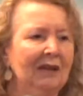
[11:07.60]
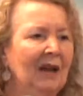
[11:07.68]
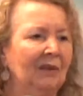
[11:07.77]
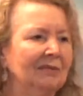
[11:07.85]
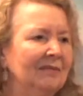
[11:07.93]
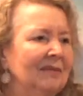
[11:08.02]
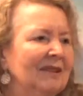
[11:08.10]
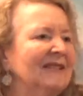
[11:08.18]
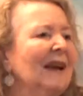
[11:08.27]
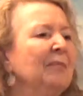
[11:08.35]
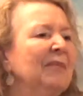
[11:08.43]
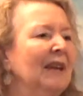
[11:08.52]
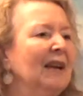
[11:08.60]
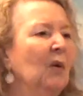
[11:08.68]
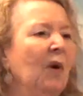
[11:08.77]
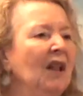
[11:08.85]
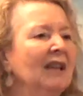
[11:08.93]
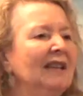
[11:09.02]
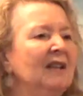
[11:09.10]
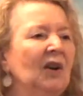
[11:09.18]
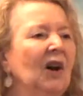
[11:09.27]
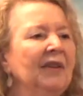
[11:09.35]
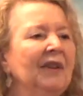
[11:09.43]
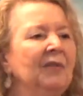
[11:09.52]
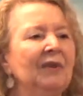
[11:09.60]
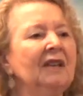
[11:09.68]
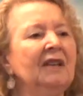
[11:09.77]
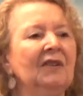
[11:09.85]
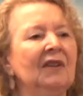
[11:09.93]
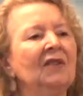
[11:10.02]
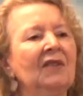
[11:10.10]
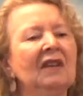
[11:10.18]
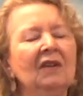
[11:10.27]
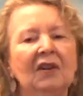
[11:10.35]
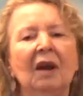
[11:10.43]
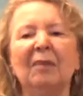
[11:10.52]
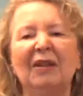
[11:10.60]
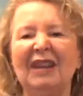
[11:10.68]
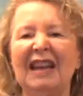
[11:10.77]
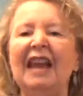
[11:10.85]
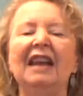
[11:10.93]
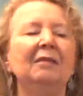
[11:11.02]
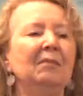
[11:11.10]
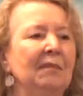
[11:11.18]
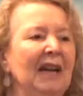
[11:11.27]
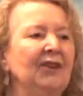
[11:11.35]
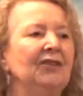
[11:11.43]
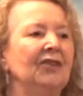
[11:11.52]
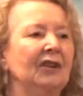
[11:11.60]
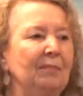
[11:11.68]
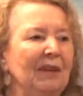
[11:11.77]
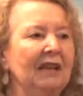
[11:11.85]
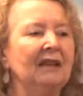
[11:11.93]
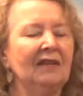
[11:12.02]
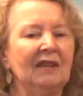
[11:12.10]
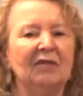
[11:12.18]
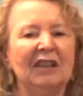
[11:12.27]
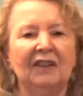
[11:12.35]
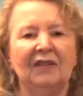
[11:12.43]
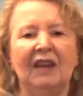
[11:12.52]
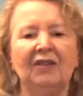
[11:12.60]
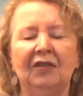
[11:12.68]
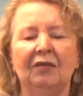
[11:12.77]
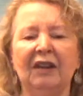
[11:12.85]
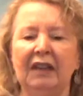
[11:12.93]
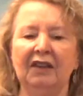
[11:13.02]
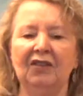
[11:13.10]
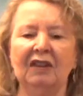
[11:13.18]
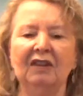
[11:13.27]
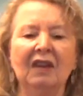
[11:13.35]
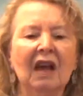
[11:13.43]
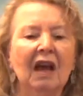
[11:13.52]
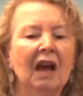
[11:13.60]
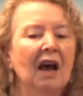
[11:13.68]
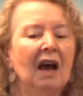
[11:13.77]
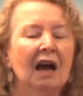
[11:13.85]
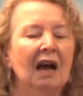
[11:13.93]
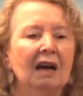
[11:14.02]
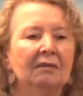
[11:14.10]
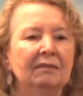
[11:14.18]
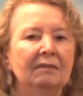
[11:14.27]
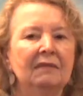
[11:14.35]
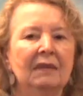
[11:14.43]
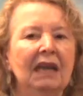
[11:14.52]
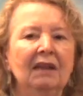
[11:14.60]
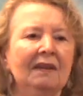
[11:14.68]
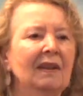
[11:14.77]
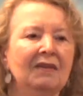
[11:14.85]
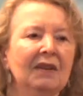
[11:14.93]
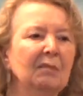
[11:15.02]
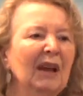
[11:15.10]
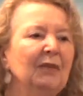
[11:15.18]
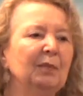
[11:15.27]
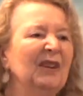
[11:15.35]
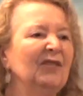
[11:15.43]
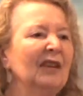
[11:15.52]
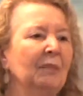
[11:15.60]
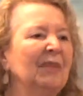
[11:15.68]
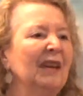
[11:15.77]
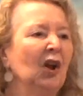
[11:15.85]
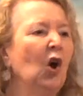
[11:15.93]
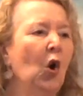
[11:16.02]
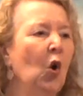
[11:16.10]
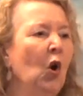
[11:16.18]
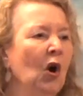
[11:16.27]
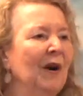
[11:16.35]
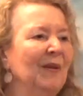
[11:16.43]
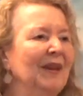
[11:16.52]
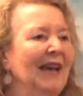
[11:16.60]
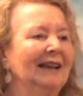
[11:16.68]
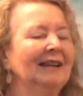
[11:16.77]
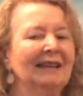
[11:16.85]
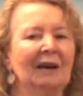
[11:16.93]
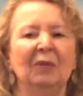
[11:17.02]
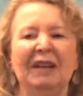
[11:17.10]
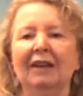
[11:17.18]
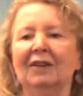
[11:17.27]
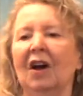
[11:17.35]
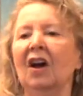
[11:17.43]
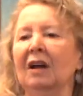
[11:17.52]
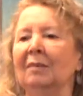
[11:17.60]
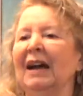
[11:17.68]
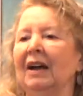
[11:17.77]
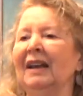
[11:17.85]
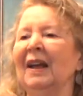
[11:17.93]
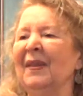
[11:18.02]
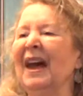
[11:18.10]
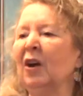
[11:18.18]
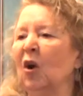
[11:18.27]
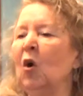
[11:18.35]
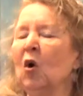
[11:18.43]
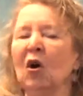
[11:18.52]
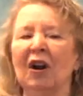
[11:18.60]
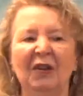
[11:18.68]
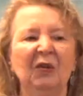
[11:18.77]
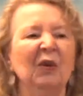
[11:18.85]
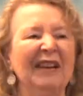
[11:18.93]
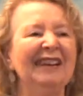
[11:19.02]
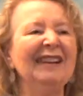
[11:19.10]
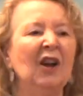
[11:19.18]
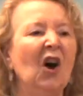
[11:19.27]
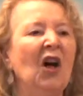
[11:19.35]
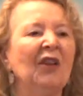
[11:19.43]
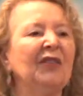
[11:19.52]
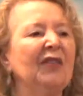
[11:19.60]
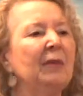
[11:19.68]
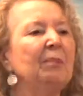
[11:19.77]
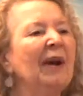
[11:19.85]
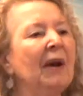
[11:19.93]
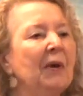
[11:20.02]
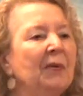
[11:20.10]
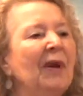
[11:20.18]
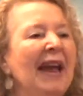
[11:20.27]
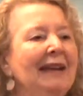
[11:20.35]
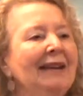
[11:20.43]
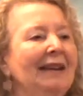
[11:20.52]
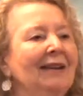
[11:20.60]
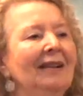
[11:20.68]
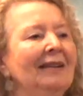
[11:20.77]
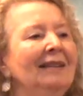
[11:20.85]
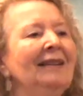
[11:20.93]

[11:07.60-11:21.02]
you know, something quality to all these religions, and he's talking about the eight major big civilization religions. He says there must be something core that, that we can talk about, and that core is what he calls the perennial,